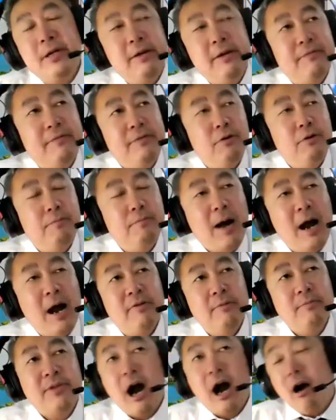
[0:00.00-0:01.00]
If you buy
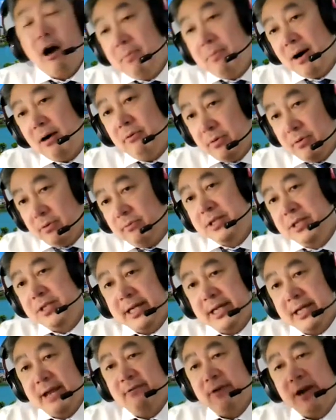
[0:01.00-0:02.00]
from Taobao, once
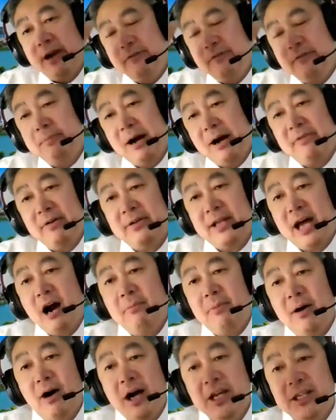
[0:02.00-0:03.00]
again, right? If you buy from
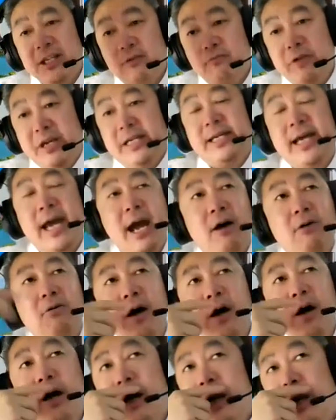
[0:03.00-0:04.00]
Taobao as a retail,
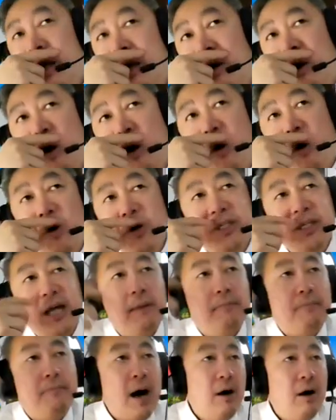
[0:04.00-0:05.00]
it costs
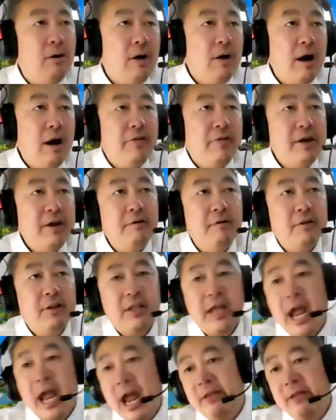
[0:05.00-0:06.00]
about, I think,
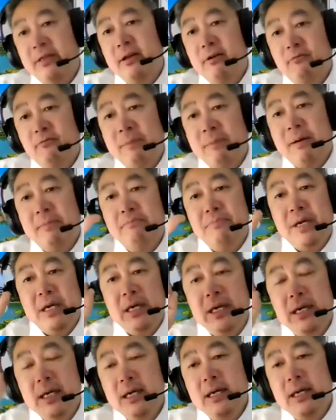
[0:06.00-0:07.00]
10 renminbi.